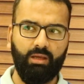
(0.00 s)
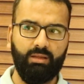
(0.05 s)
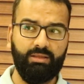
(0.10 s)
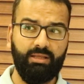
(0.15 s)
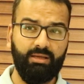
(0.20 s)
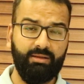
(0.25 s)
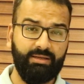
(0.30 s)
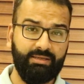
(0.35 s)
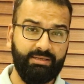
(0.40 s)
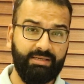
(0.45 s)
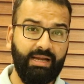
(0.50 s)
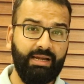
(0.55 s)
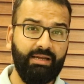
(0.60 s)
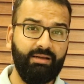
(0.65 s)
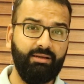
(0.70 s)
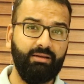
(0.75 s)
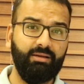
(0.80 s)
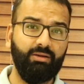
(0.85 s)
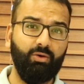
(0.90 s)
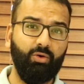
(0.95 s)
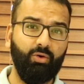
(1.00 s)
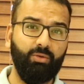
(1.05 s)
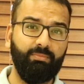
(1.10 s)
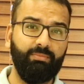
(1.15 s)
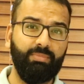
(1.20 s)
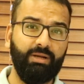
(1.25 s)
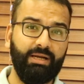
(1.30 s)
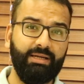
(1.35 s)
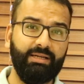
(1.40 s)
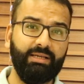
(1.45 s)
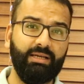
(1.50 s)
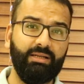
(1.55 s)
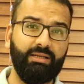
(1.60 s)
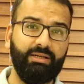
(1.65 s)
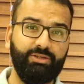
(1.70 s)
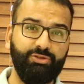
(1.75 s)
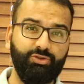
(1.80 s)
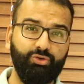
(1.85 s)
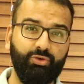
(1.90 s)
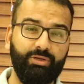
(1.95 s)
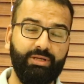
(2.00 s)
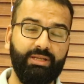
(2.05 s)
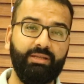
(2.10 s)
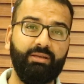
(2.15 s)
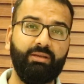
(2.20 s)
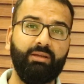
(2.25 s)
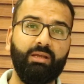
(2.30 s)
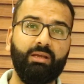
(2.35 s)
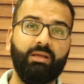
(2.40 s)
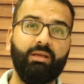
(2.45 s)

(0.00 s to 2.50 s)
The red or blood colored urine